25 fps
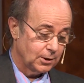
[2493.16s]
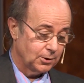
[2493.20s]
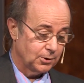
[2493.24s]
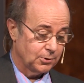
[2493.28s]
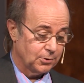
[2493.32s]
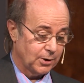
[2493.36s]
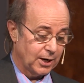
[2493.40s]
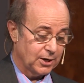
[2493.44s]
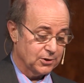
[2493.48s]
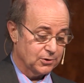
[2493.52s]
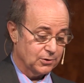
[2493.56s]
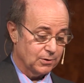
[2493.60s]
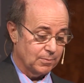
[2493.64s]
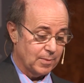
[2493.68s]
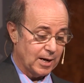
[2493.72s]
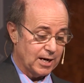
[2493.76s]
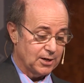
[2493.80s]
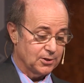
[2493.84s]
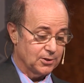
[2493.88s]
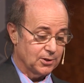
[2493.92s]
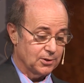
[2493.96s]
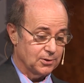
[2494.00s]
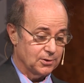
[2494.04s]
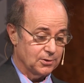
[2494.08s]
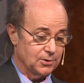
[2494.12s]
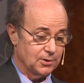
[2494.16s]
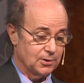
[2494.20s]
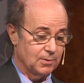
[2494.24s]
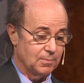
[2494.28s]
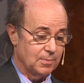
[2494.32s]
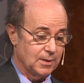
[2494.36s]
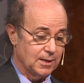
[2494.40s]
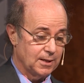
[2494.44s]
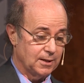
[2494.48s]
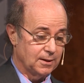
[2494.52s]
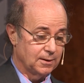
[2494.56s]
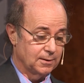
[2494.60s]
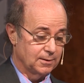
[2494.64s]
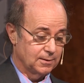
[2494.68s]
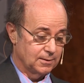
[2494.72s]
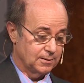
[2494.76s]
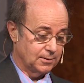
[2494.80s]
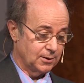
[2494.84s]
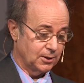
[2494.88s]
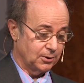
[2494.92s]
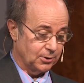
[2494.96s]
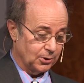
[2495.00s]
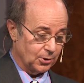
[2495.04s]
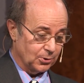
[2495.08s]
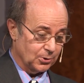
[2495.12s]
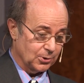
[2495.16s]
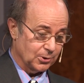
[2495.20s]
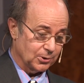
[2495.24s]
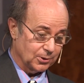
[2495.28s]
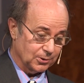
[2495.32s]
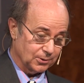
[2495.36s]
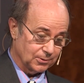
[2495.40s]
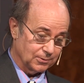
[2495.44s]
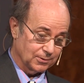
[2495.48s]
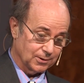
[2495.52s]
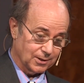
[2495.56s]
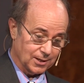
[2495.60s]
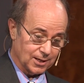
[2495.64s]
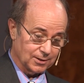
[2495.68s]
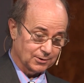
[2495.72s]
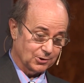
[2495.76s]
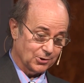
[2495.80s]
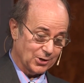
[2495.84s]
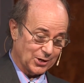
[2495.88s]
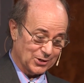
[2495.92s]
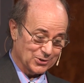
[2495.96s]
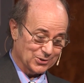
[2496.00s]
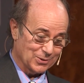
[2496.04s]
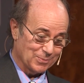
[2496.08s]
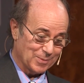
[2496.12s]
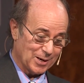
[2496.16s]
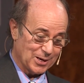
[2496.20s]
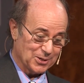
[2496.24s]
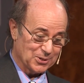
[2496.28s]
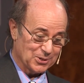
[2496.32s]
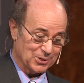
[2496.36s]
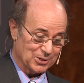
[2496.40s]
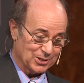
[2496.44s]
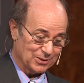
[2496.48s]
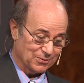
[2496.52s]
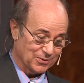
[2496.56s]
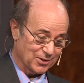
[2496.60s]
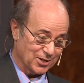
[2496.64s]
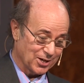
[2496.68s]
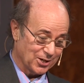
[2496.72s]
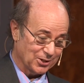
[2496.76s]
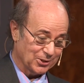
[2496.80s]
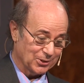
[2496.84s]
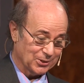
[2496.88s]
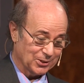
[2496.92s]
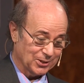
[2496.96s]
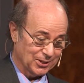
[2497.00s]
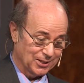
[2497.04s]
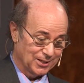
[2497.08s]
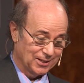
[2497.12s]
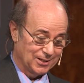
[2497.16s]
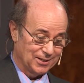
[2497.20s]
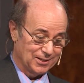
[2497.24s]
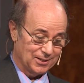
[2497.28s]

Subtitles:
transformations to be the local transformations of color